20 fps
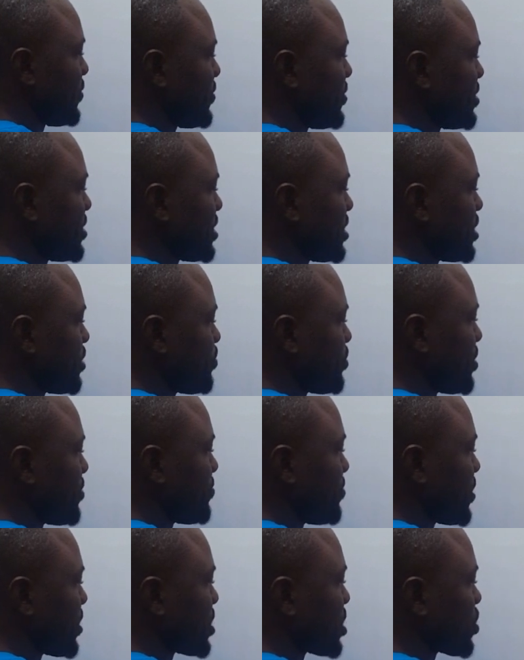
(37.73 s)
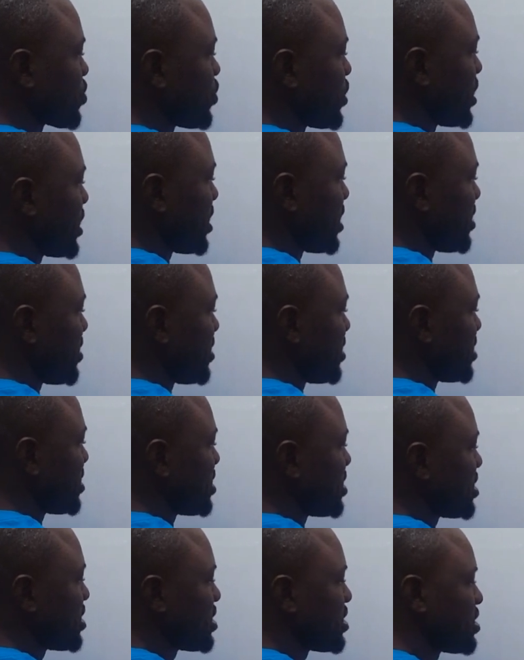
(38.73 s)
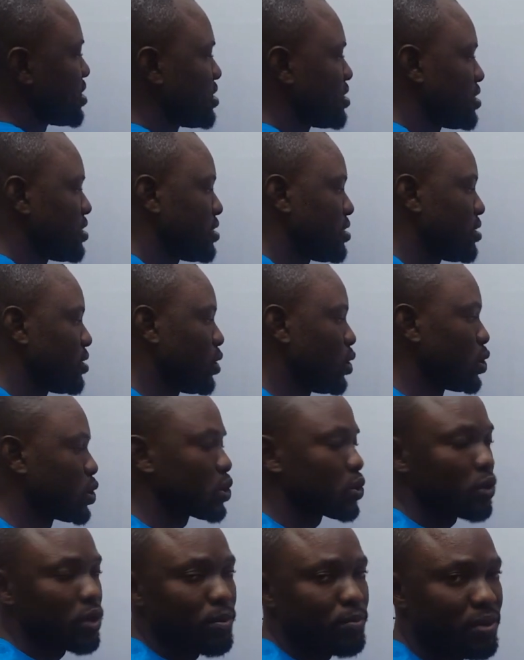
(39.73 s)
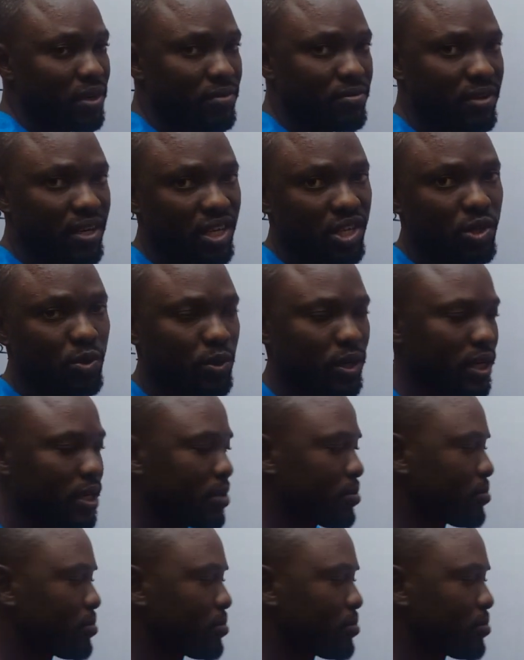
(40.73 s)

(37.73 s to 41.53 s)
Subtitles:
this is a perfect square and this is also a perfect square.